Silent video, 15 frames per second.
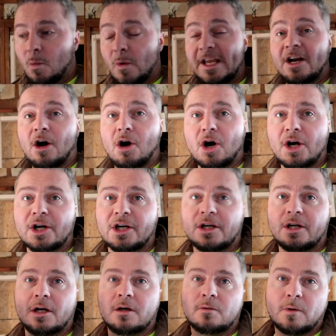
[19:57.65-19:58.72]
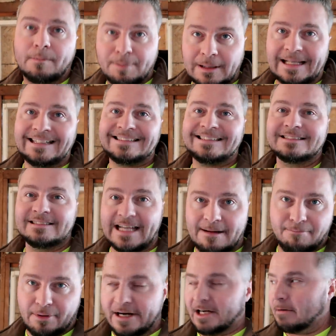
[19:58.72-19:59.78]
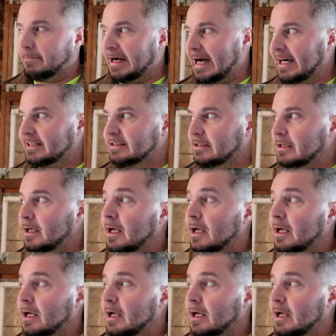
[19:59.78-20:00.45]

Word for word: We are going to replace that breaker box.